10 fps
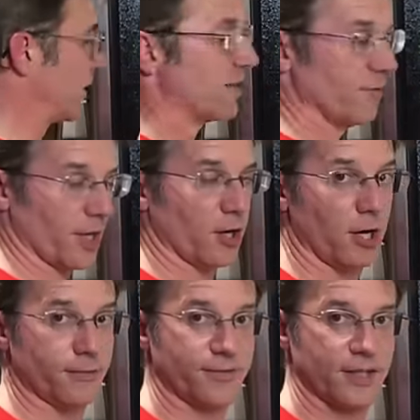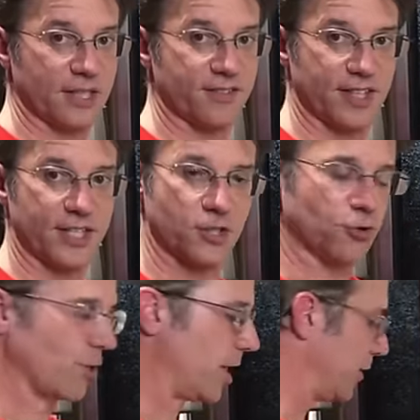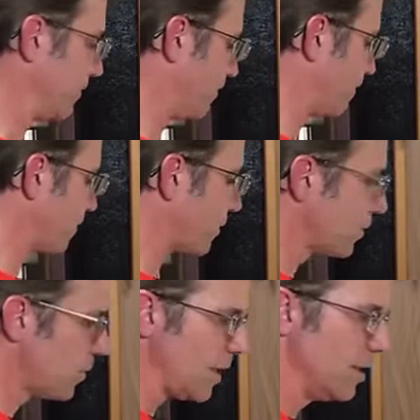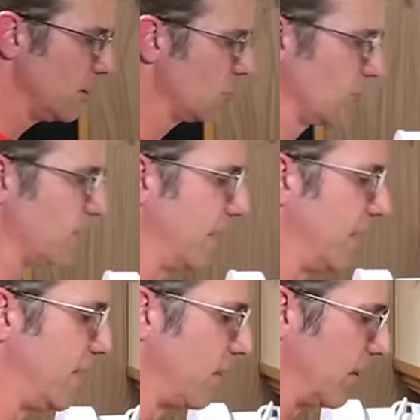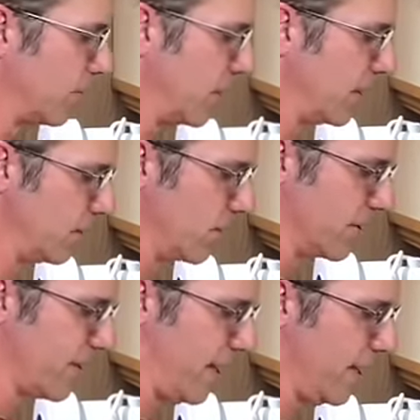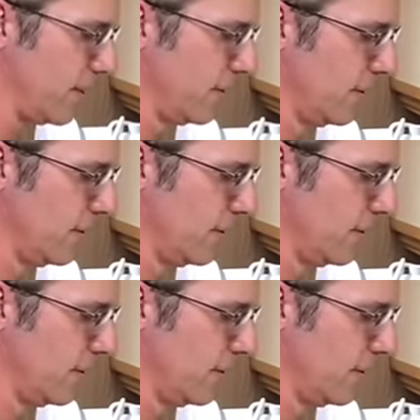rinse everything off and set it to dry. Just like anything else we clean with a tank,